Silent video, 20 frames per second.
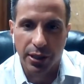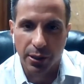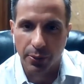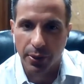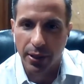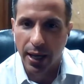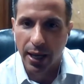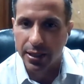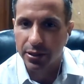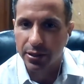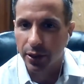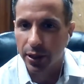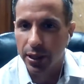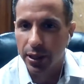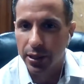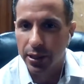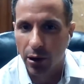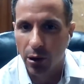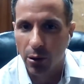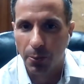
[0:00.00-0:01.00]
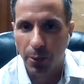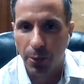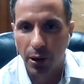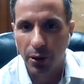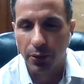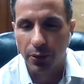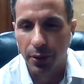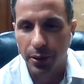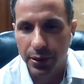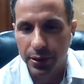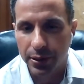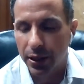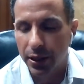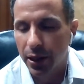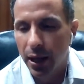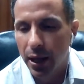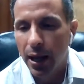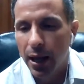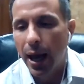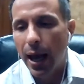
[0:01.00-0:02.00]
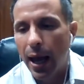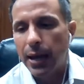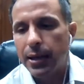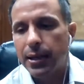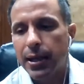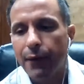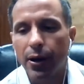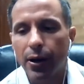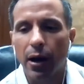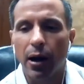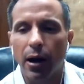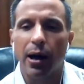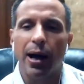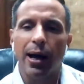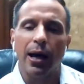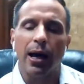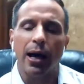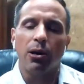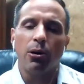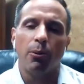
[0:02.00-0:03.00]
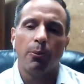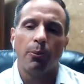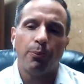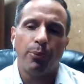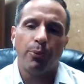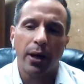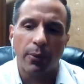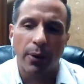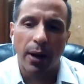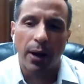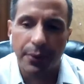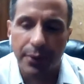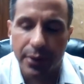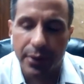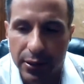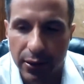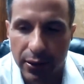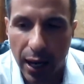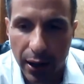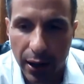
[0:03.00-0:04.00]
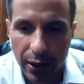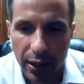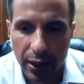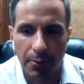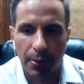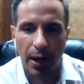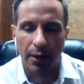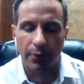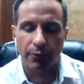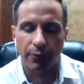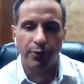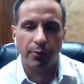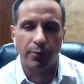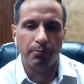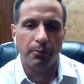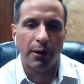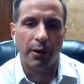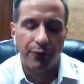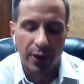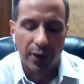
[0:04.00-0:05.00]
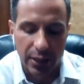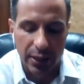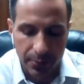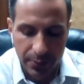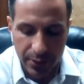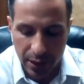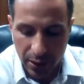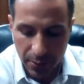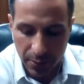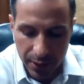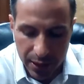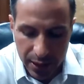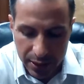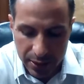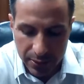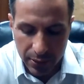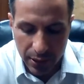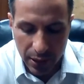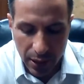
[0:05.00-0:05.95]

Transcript: Then we escalated to home burglaries. And Devin, I don't play around with this lightly about my victims here, because